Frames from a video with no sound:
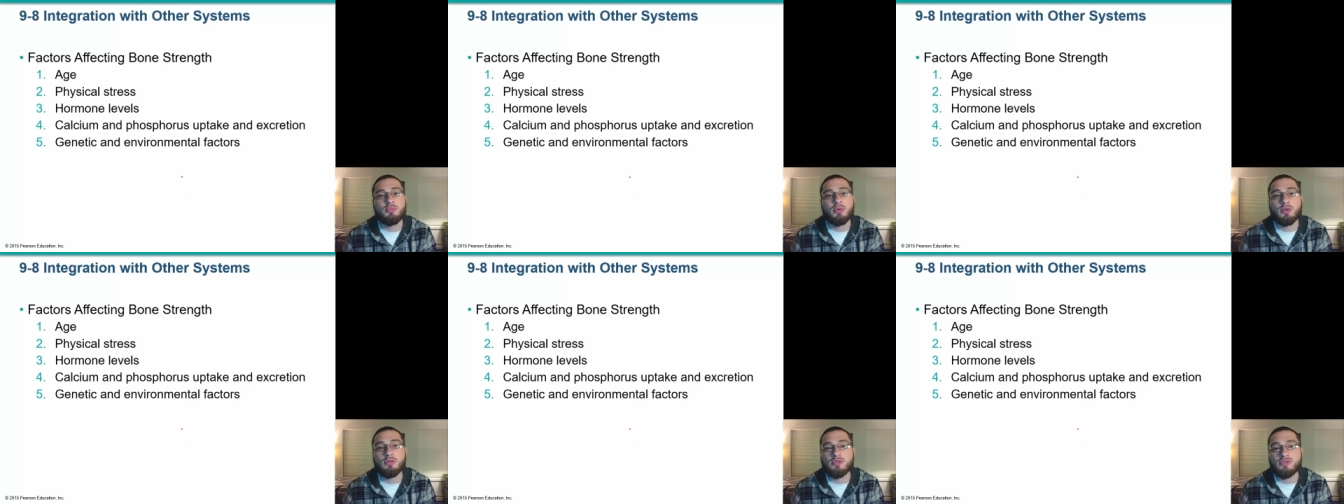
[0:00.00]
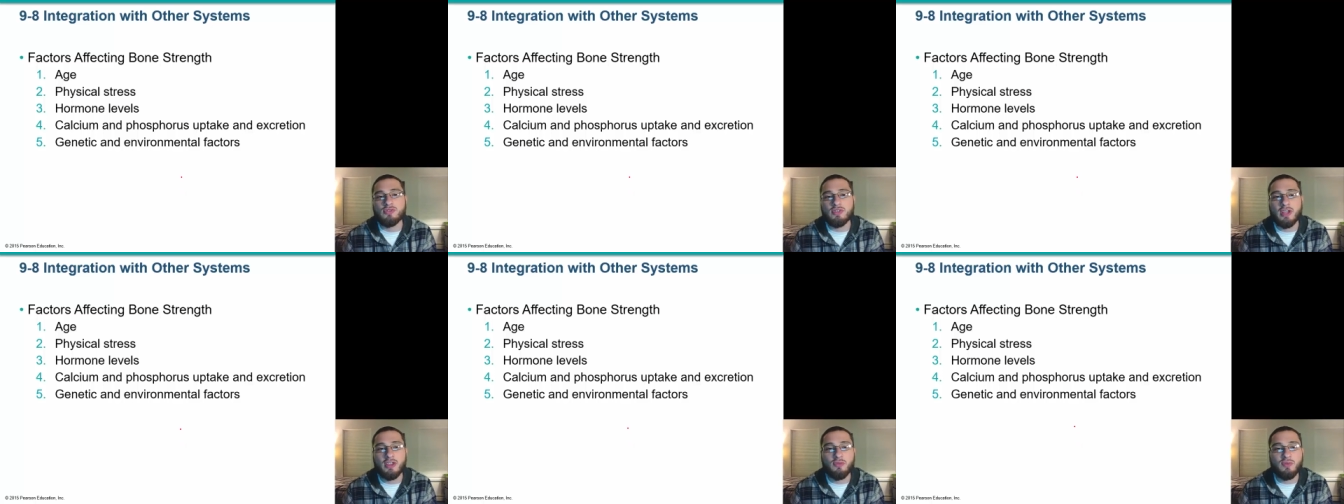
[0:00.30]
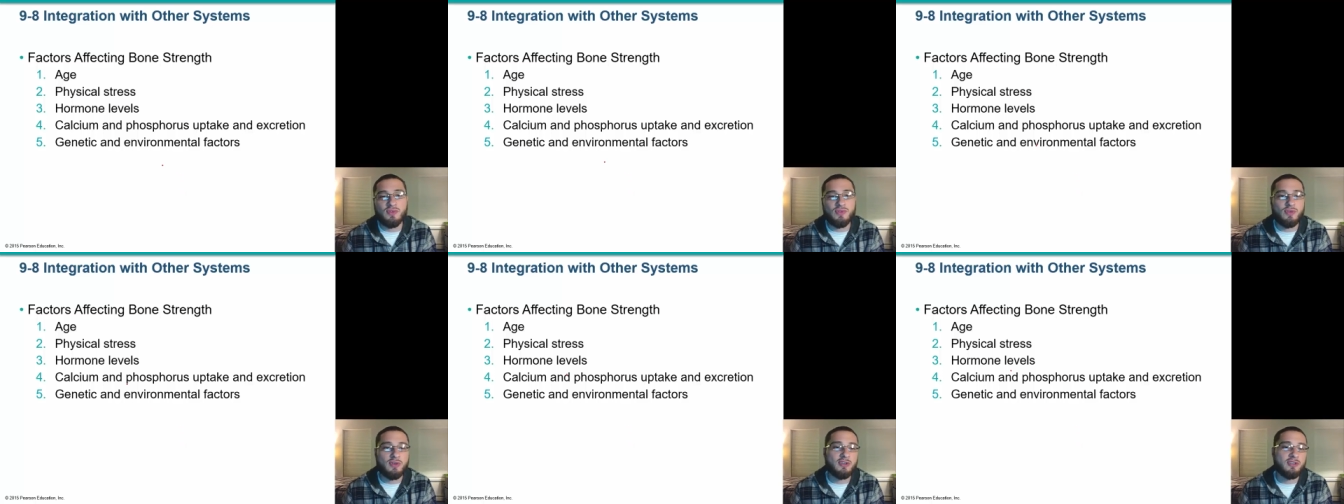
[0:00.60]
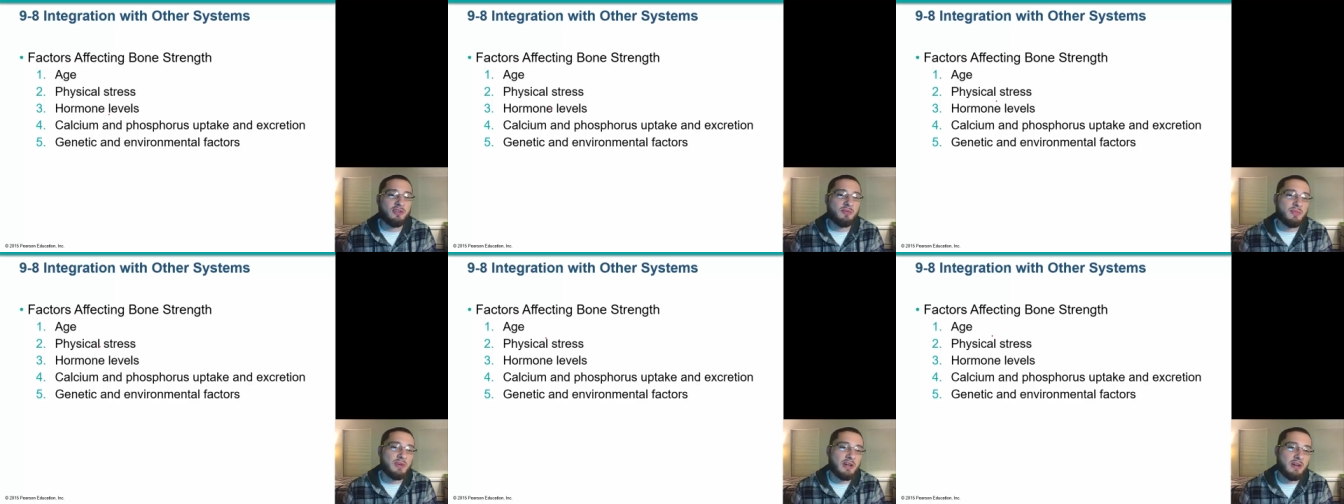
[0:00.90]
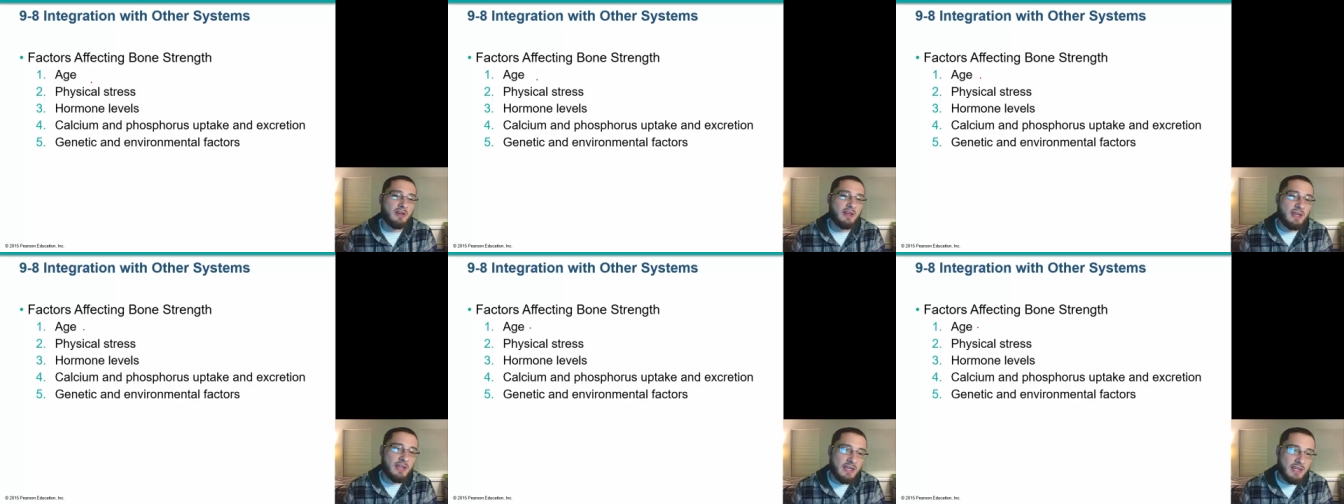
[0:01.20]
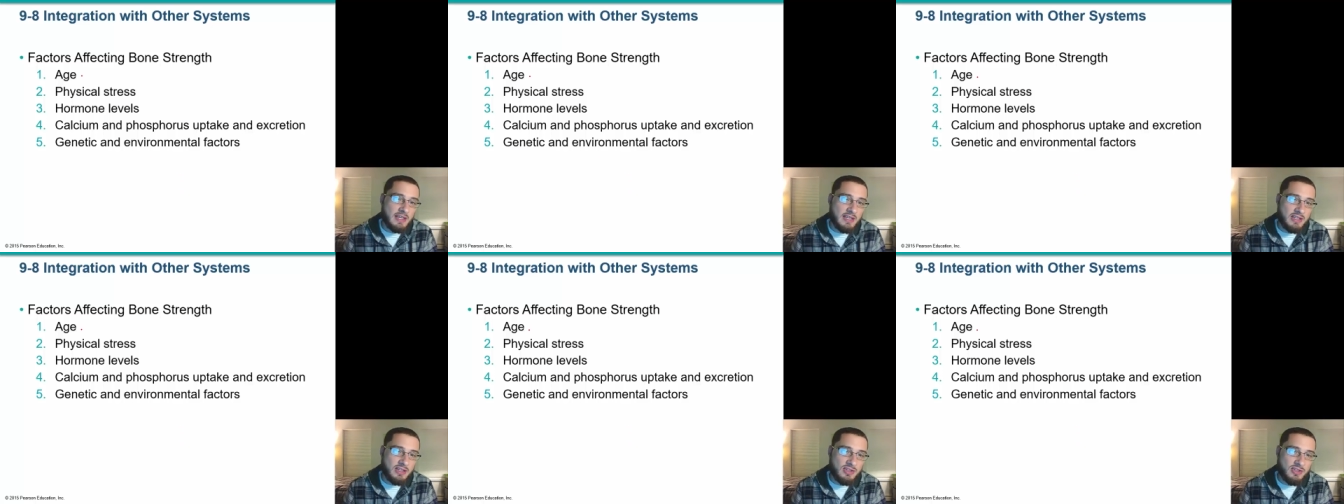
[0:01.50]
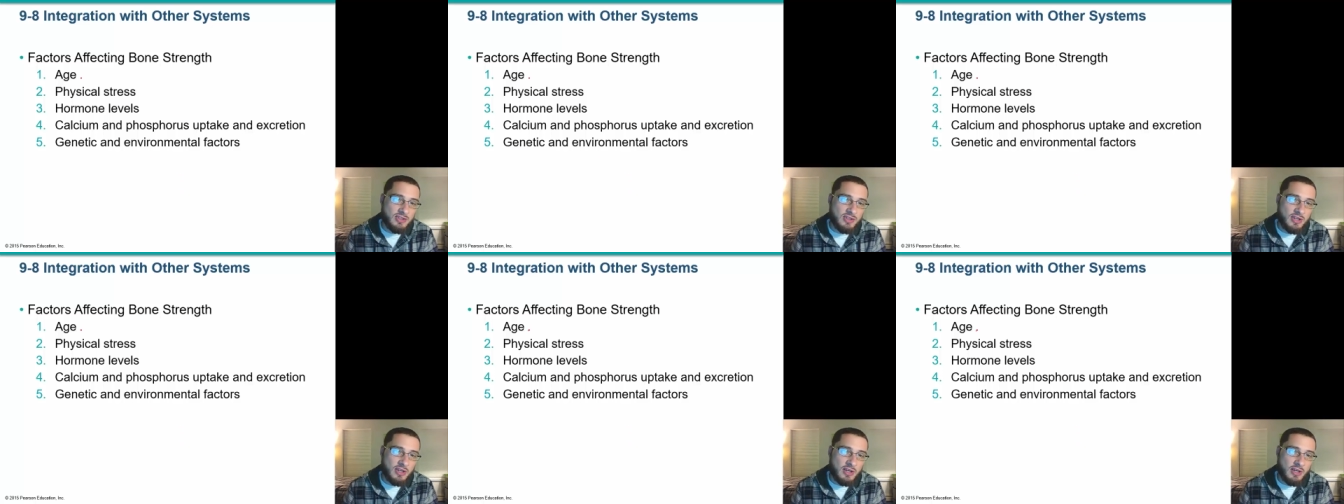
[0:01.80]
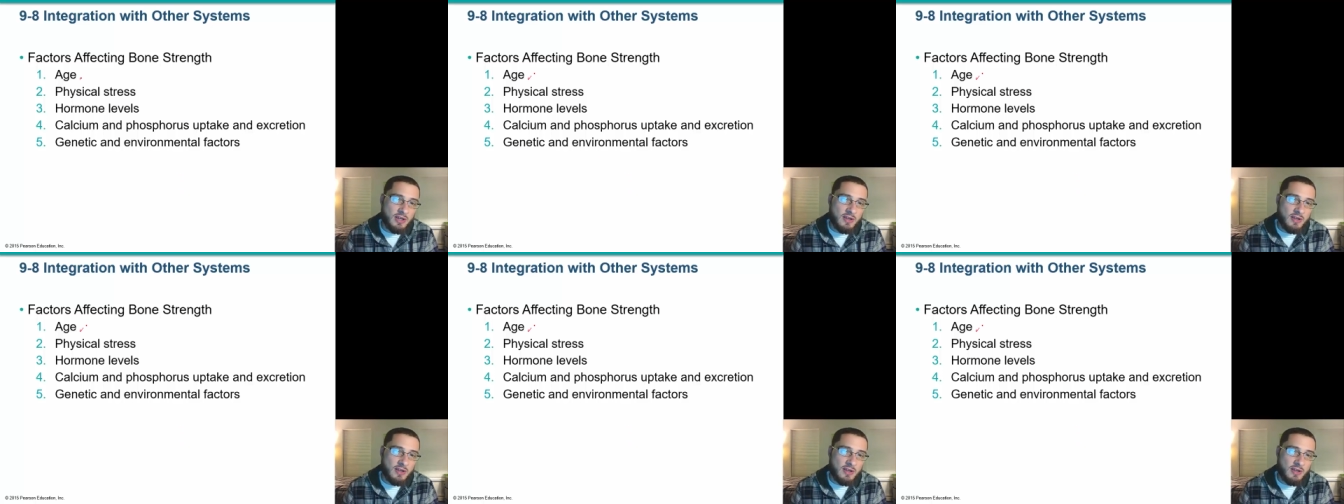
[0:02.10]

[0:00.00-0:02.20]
bone strength we talked about: age,